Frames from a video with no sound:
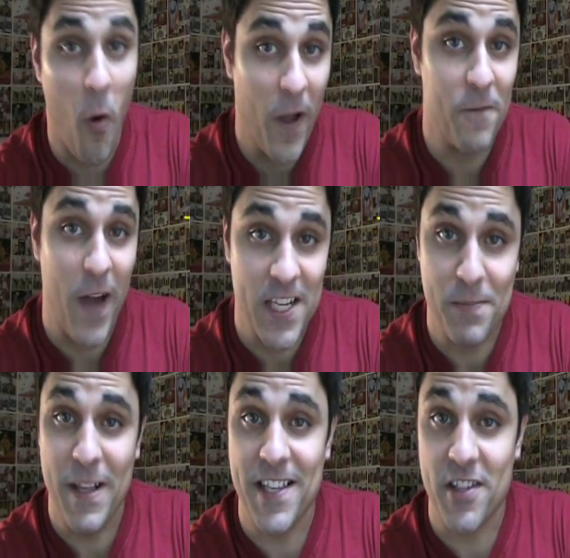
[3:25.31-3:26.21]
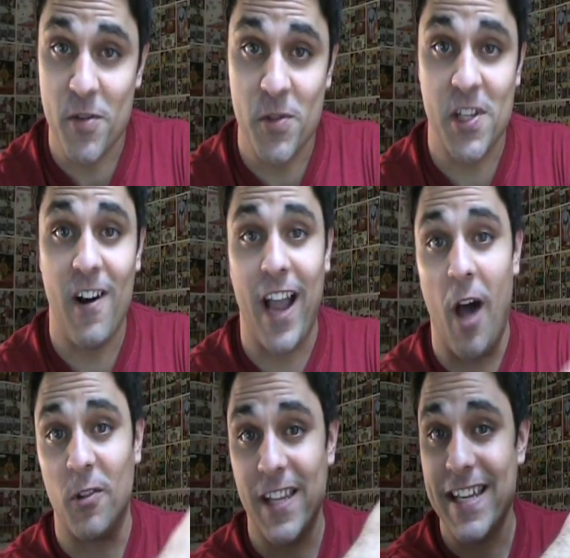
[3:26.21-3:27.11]
Oh, and Fatty Spins has a new song
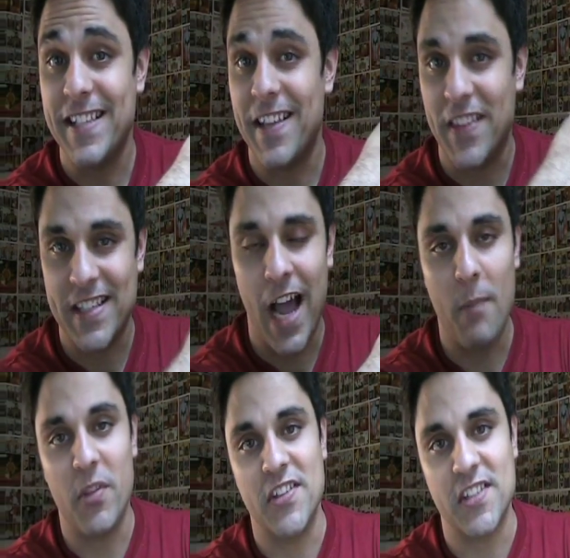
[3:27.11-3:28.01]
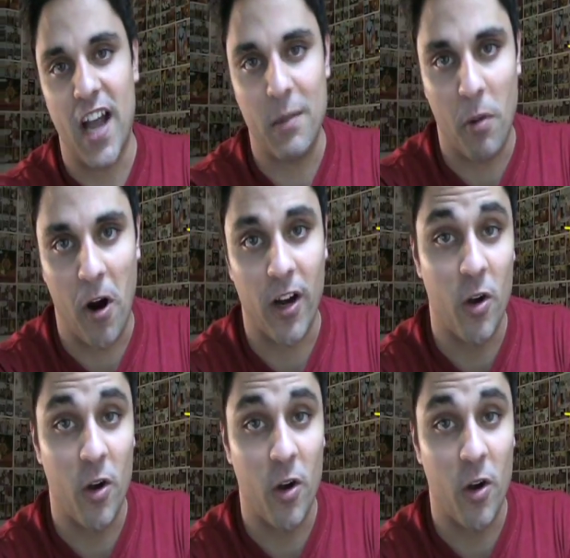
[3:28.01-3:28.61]
out. Link is at the top of the sidebar.